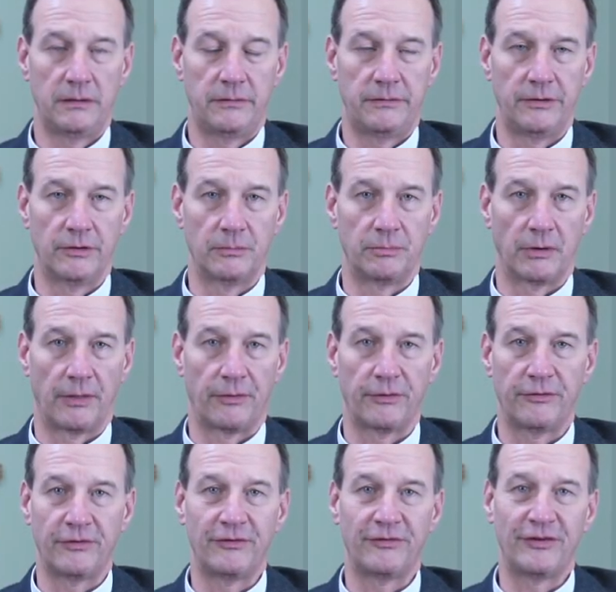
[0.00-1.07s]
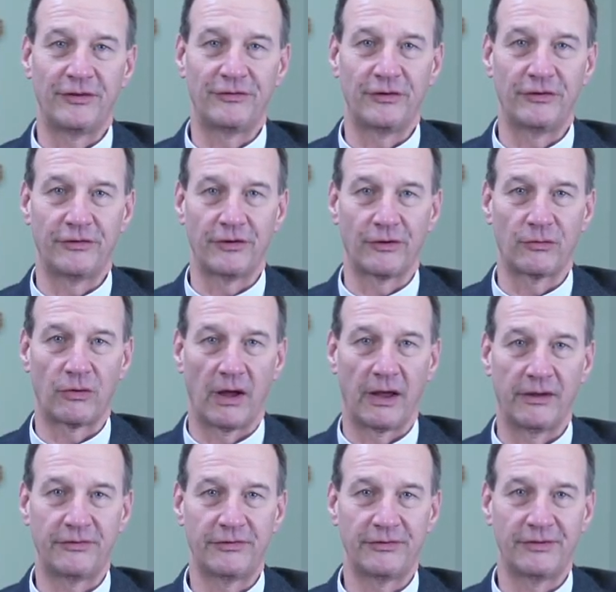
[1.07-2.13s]
Dear brothers and sisters in
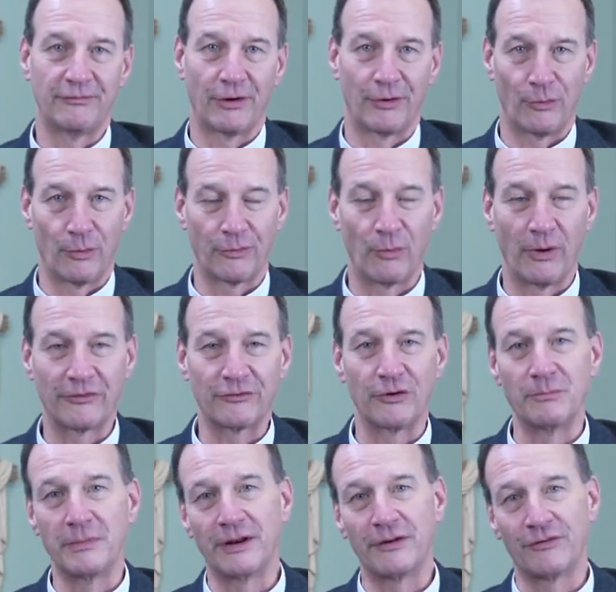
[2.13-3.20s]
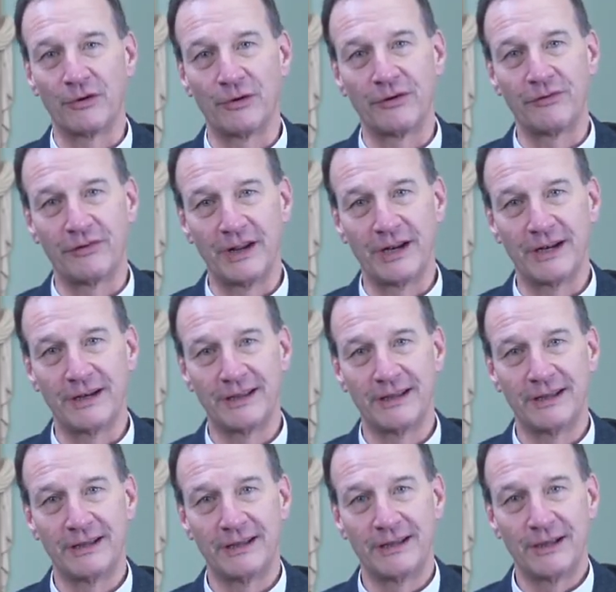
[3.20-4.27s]
Christ of our Northwestern Minnesota Synod,
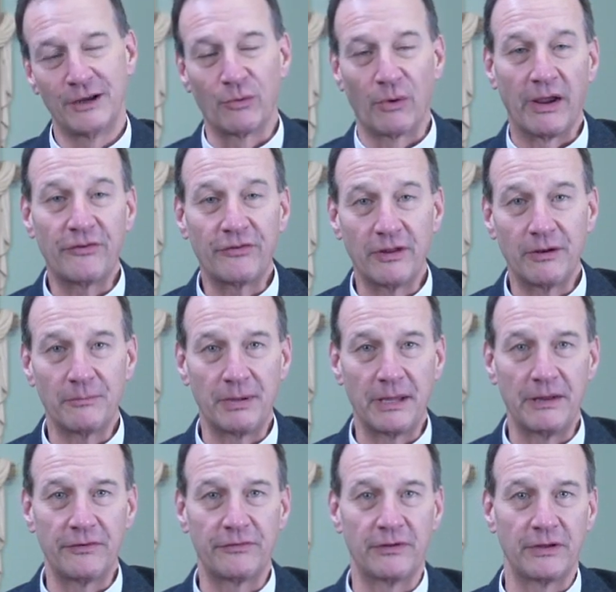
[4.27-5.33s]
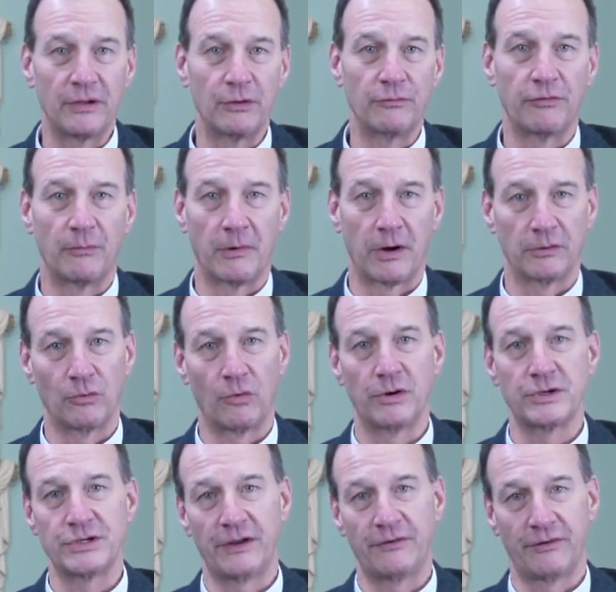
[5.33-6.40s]
grace and peace to you from our
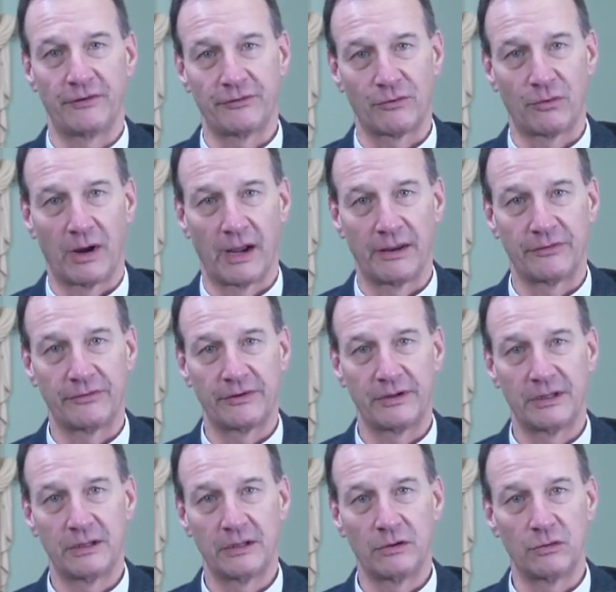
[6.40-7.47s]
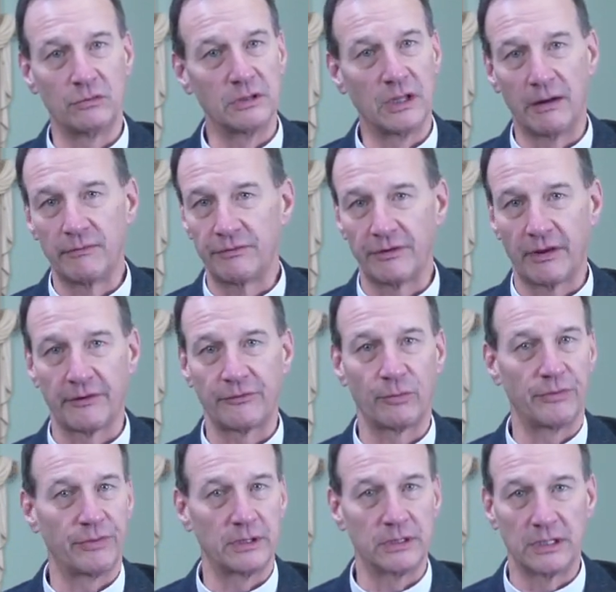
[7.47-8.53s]
Lord Jesus Christ, who loves us
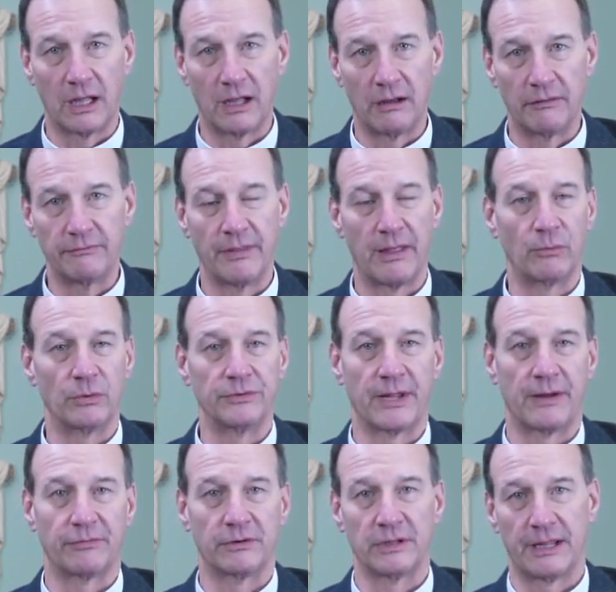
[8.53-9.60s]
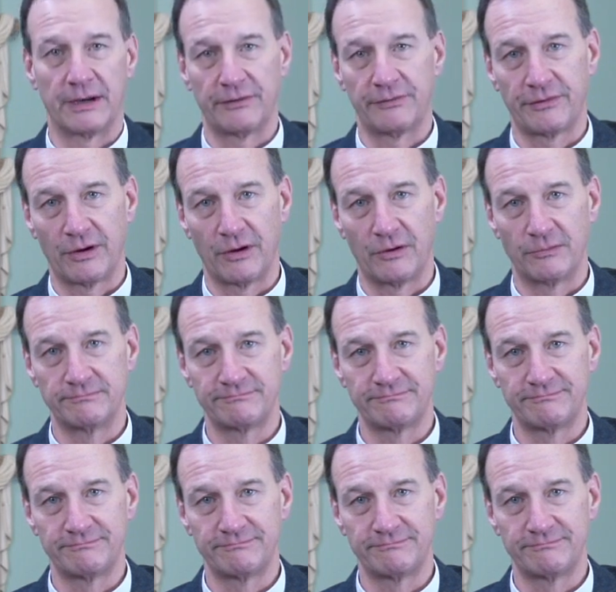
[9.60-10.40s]
with a love that will never let us go.